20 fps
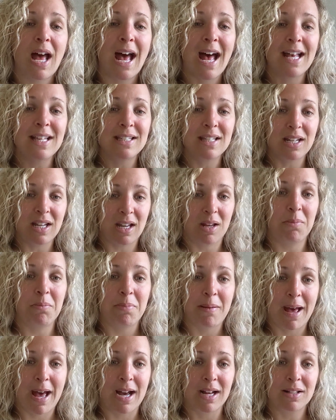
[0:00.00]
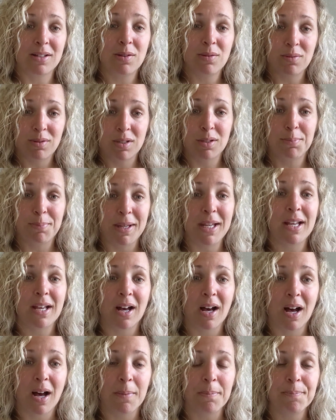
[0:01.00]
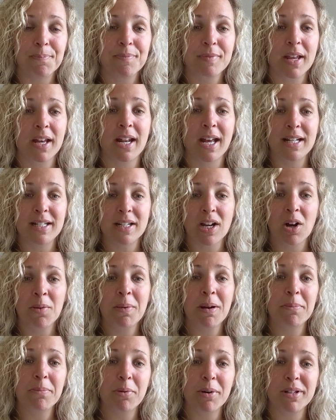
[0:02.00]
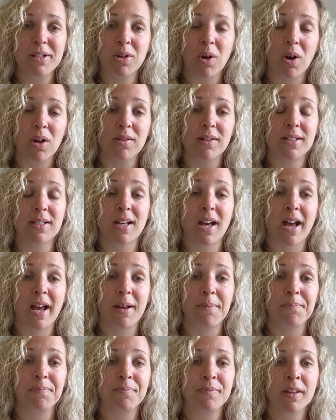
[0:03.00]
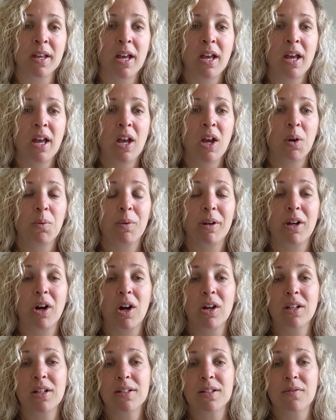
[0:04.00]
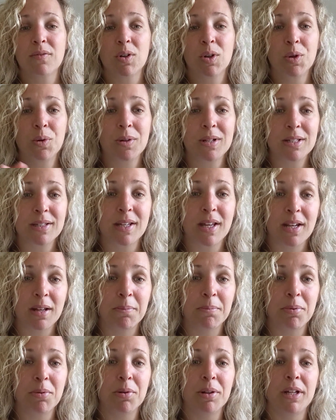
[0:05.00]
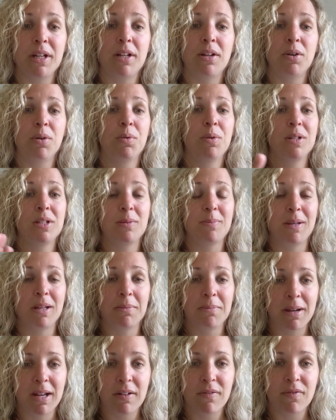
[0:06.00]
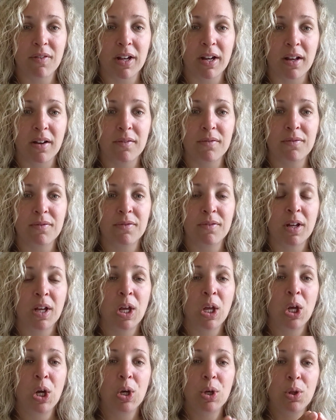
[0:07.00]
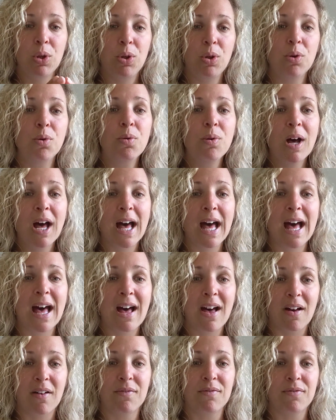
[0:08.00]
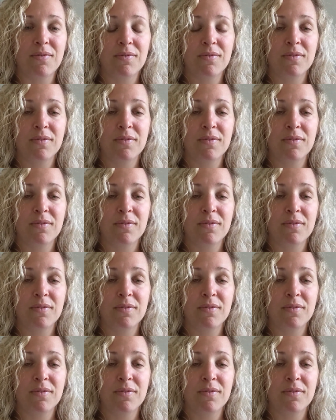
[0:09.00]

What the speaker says: as an impact, to speak up. And I tell my boys all the time, regardless of who is getting bullied, who is being made fun of, you have